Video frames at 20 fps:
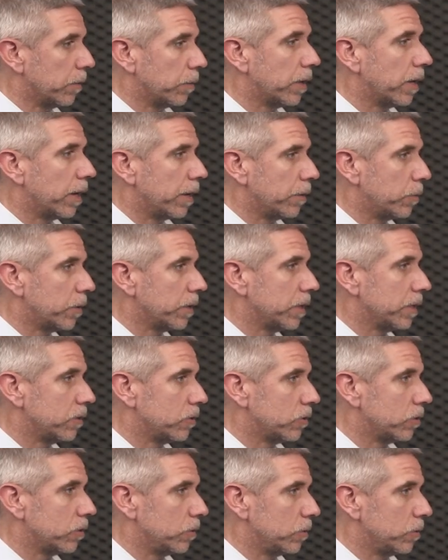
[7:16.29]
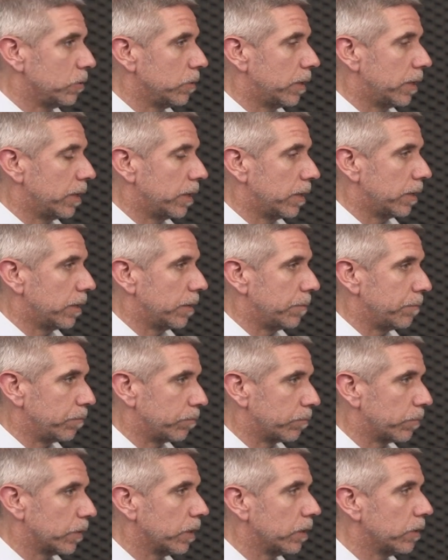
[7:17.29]
well, I wanted to
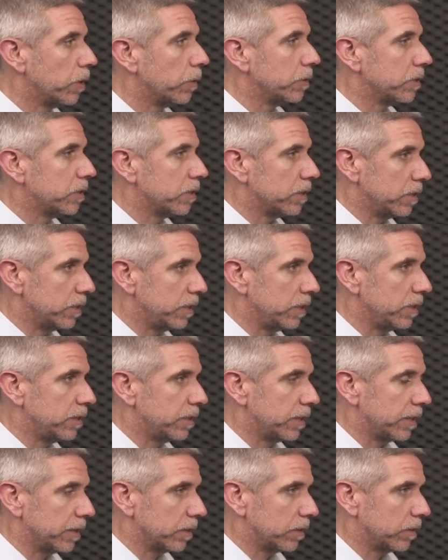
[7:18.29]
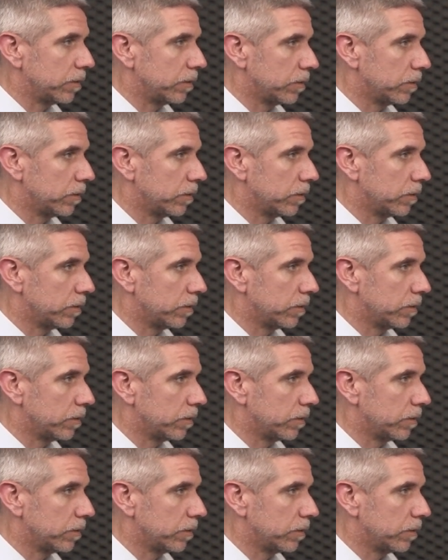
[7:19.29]
go into the detail